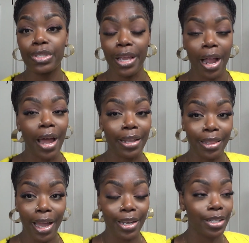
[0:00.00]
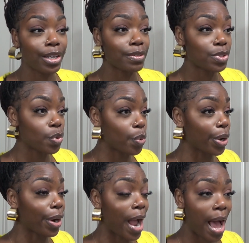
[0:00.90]
it got it light enough to
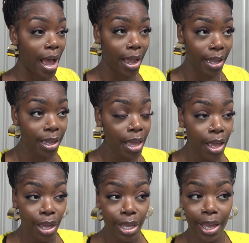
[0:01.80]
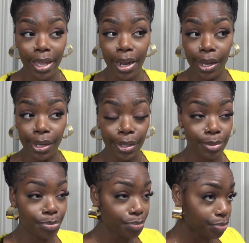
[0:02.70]
where I
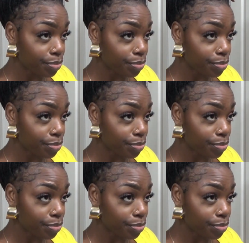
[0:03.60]
can